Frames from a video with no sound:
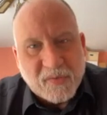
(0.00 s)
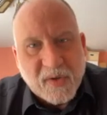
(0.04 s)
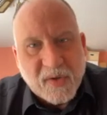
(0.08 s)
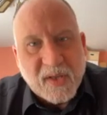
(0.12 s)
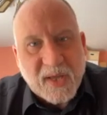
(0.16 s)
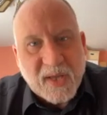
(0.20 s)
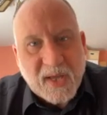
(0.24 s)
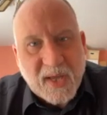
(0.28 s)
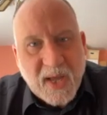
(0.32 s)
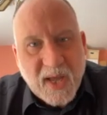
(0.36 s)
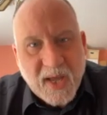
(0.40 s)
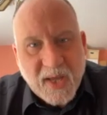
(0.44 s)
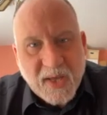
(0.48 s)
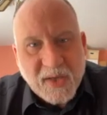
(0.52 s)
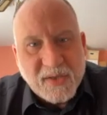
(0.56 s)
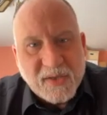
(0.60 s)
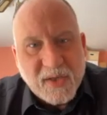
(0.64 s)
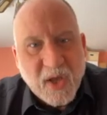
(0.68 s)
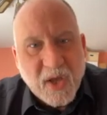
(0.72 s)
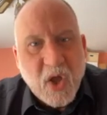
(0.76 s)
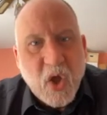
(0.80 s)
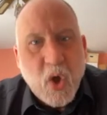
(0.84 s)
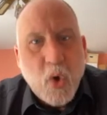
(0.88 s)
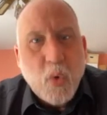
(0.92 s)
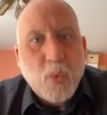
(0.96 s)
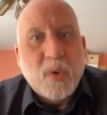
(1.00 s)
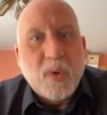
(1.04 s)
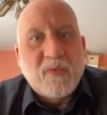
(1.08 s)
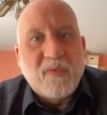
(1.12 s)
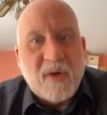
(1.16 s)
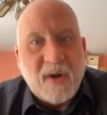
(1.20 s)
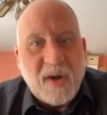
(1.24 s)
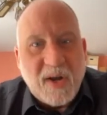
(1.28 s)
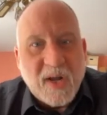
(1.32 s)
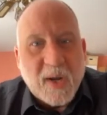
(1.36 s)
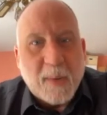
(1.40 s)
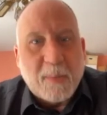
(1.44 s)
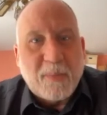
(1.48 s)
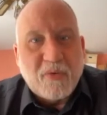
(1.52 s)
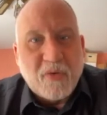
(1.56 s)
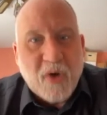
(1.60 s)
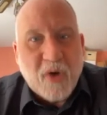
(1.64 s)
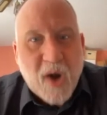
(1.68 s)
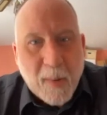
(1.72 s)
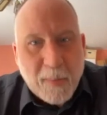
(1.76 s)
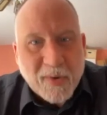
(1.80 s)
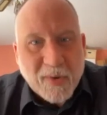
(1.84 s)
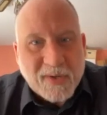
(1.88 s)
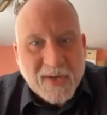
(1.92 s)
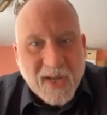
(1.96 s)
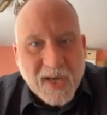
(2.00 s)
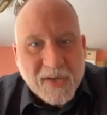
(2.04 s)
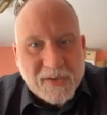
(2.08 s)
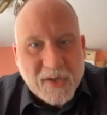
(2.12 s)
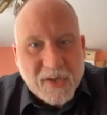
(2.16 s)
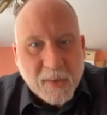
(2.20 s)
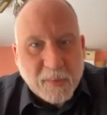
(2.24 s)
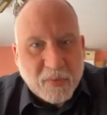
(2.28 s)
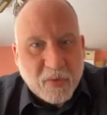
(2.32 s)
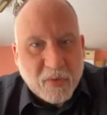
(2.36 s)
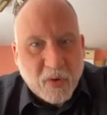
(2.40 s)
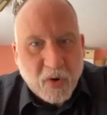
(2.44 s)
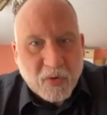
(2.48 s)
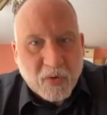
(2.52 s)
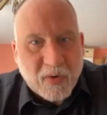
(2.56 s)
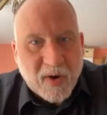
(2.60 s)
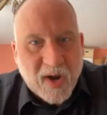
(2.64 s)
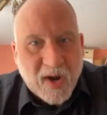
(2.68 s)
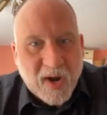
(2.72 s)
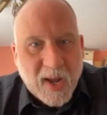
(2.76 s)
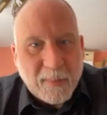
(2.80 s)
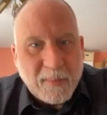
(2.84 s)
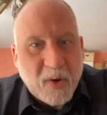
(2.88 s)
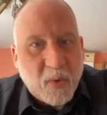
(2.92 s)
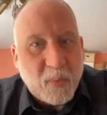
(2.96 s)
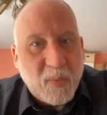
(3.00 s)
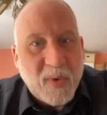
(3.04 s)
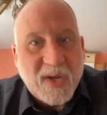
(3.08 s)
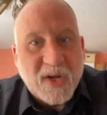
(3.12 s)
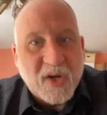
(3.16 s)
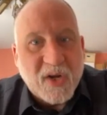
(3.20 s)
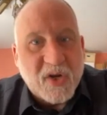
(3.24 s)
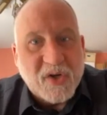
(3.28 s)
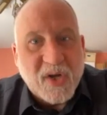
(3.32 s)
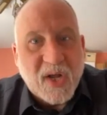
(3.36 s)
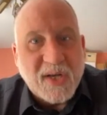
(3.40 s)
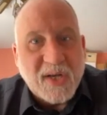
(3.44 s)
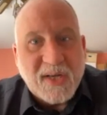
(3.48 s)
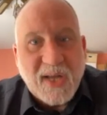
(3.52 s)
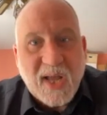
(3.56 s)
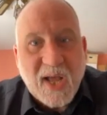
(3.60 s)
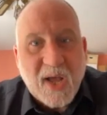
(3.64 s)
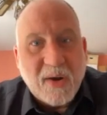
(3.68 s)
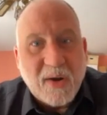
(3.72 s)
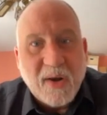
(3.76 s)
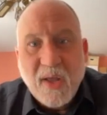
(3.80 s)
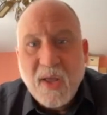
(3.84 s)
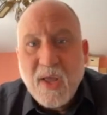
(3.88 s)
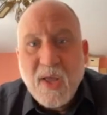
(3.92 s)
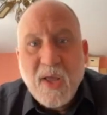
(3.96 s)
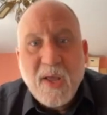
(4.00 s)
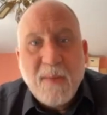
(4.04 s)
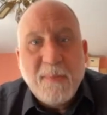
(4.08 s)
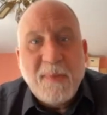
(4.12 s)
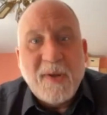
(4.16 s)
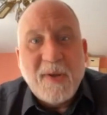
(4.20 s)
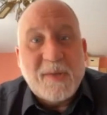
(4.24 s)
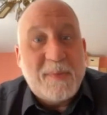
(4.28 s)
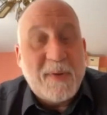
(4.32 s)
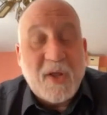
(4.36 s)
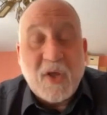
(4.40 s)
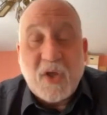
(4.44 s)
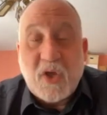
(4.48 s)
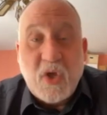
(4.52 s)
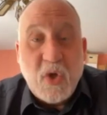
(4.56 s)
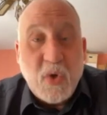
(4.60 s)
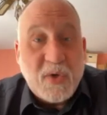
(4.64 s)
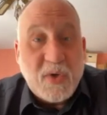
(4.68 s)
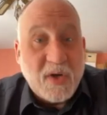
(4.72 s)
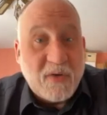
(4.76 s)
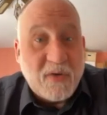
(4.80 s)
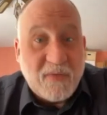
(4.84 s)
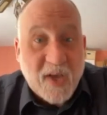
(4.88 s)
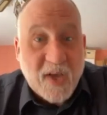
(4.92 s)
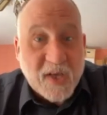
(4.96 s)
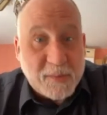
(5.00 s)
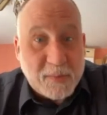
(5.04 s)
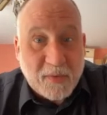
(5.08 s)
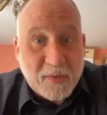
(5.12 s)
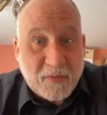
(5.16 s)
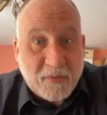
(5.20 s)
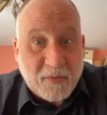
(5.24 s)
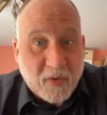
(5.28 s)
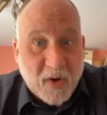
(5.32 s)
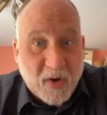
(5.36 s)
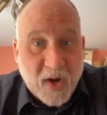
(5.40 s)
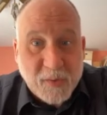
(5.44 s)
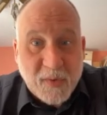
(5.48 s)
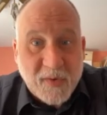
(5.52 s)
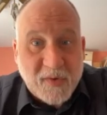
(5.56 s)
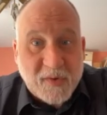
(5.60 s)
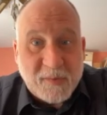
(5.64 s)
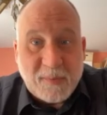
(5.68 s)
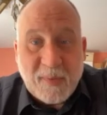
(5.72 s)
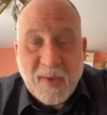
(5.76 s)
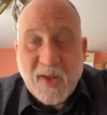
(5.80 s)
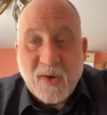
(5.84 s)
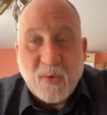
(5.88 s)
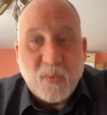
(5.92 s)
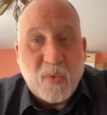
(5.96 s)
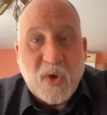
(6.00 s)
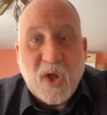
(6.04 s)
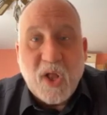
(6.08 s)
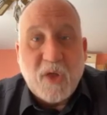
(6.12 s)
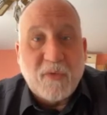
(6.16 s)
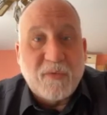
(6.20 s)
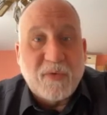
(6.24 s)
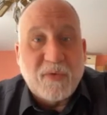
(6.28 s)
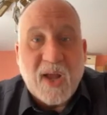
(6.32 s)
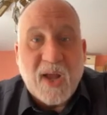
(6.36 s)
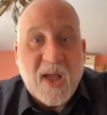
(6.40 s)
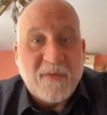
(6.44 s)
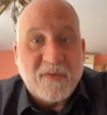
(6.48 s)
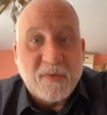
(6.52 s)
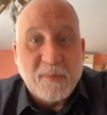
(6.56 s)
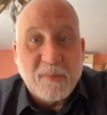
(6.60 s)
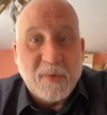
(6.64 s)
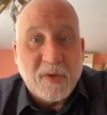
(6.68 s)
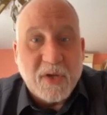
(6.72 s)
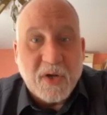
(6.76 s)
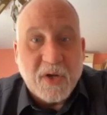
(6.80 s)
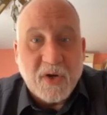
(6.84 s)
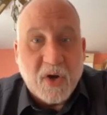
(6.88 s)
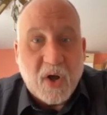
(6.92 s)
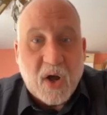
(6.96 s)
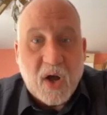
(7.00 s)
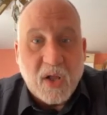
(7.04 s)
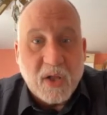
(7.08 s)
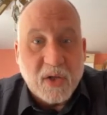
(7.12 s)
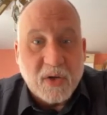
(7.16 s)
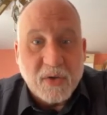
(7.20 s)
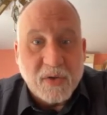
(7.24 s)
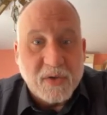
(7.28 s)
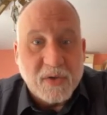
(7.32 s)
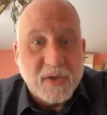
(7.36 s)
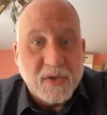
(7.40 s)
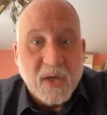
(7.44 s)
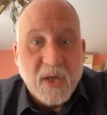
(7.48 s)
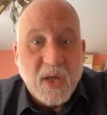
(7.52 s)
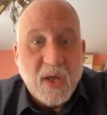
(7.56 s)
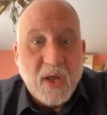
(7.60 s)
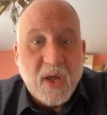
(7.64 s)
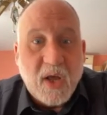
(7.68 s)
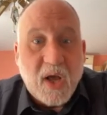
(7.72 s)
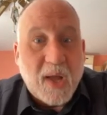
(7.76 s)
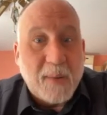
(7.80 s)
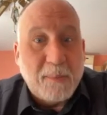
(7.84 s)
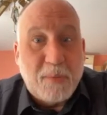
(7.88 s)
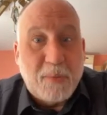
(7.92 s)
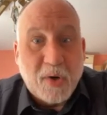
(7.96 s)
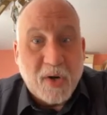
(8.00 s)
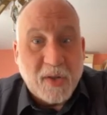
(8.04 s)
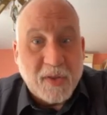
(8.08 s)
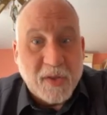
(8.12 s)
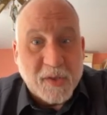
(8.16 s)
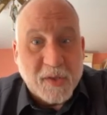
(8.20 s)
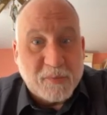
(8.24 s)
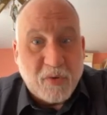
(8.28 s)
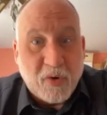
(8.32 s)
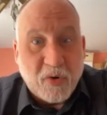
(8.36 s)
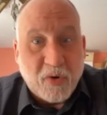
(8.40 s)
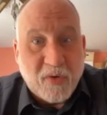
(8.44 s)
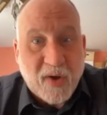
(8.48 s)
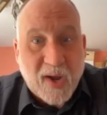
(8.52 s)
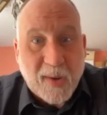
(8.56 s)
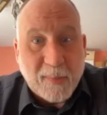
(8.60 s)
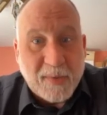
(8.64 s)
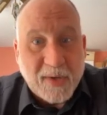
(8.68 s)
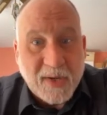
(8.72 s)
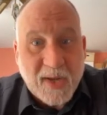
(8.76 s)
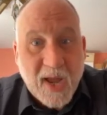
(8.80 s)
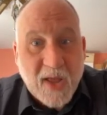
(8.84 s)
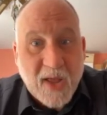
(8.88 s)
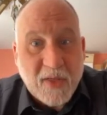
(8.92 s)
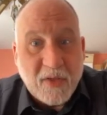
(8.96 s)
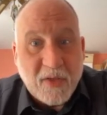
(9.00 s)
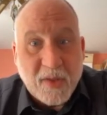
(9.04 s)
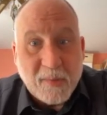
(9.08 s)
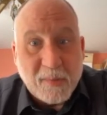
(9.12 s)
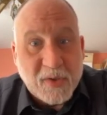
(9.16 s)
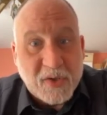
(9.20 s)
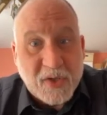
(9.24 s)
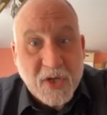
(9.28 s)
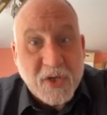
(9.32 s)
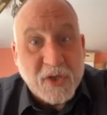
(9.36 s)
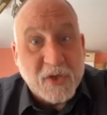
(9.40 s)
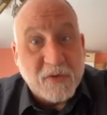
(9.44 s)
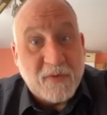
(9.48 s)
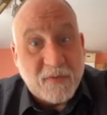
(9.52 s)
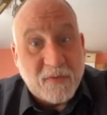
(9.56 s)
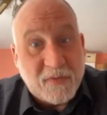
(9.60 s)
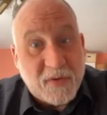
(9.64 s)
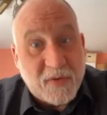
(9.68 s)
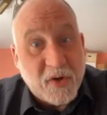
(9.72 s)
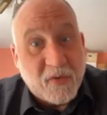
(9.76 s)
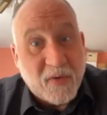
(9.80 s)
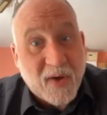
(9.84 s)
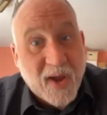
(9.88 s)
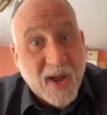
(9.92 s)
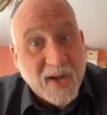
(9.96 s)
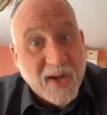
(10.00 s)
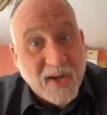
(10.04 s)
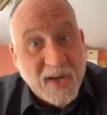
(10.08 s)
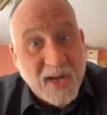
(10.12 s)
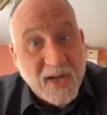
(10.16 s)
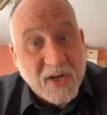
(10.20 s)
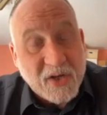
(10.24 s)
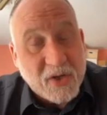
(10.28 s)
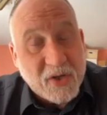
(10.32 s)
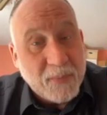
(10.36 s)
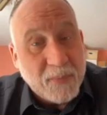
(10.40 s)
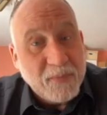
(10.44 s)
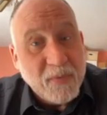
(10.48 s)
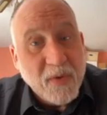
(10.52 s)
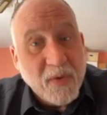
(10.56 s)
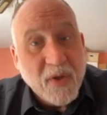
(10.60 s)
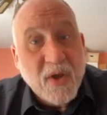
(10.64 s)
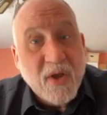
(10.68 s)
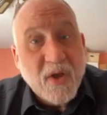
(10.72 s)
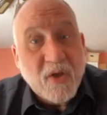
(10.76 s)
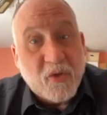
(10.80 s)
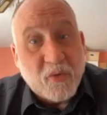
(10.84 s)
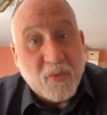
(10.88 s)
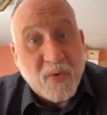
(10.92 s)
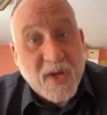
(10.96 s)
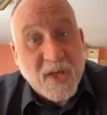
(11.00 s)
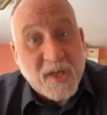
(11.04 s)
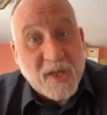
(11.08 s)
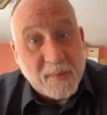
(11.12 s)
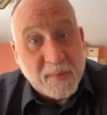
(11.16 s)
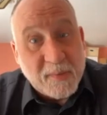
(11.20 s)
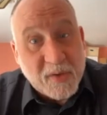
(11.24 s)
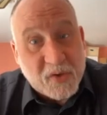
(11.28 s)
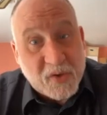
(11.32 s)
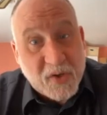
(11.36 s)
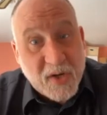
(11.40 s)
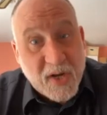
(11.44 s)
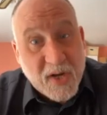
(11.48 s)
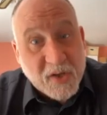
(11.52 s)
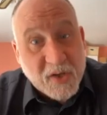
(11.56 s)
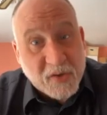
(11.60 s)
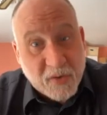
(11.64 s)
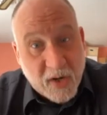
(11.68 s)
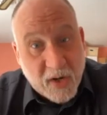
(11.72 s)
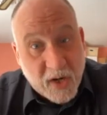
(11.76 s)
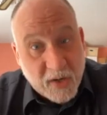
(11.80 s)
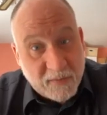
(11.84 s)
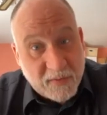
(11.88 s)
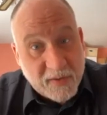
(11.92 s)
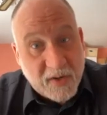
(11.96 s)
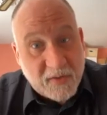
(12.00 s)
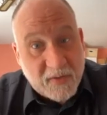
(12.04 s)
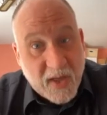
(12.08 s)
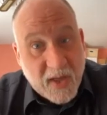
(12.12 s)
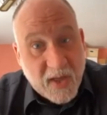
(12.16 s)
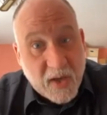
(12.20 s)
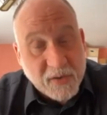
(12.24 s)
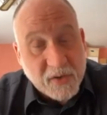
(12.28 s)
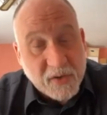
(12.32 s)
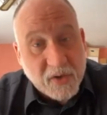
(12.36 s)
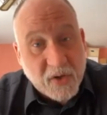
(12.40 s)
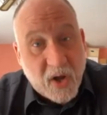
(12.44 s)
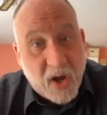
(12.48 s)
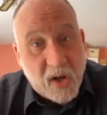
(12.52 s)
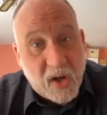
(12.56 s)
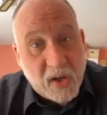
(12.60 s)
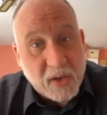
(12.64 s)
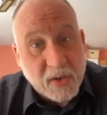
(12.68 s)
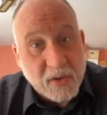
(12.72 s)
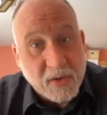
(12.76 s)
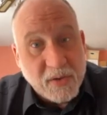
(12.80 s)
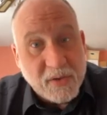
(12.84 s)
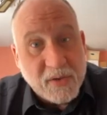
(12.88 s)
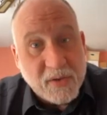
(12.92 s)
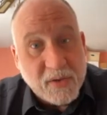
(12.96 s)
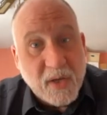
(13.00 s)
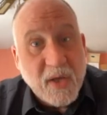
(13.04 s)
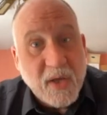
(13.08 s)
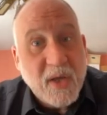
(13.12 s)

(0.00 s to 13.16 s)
really is, were running a proper testing program and we could shut down. It's been a huge investment for us. We spent well over $500,000 on putting this program together. The machines are $50,000 each. 3 of the machines are $150,000.